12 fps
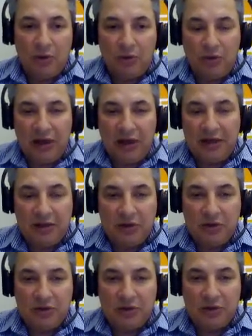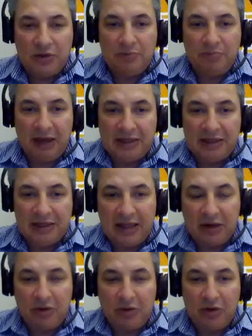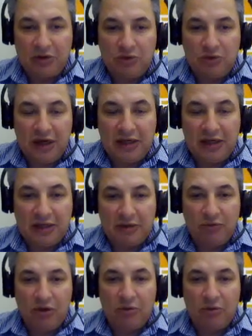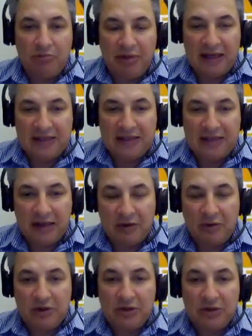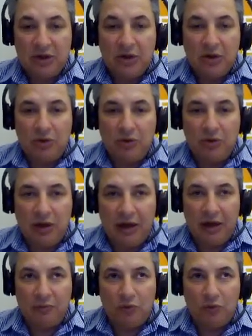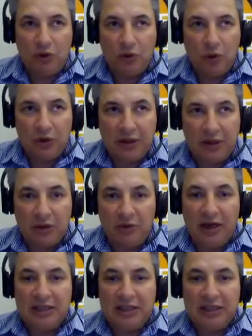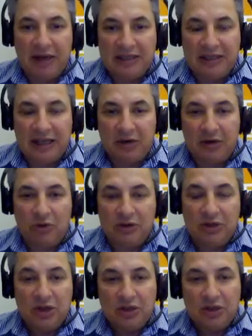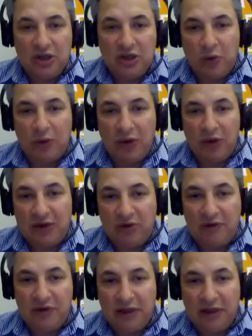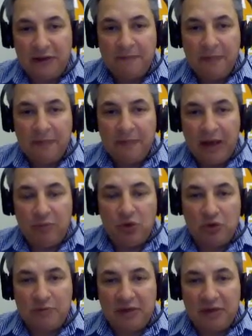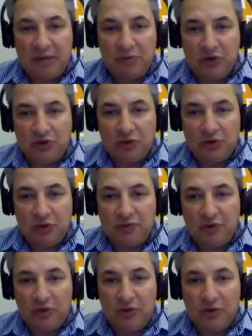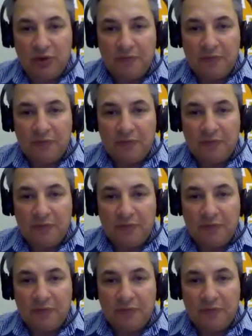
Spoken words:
creating the users, passing that across, creating the enrollment, passing that across, recording the grades, passing that across. So it's one-way traffic, and Moodle is becoming the source of truth.